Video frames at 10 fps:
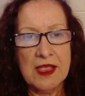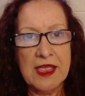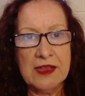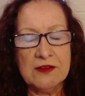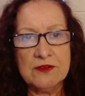
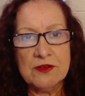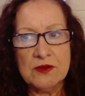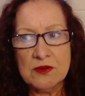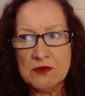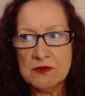and
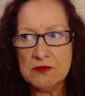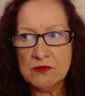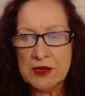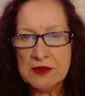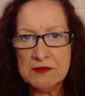
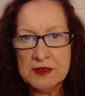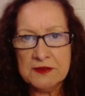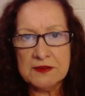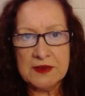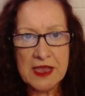when
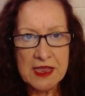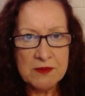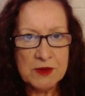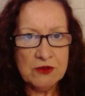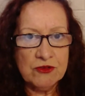this
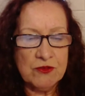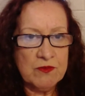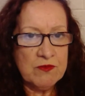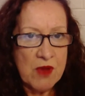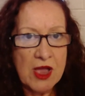came into
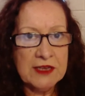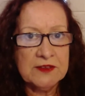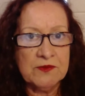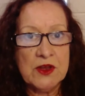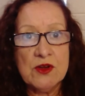my
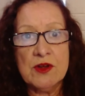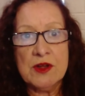sphere,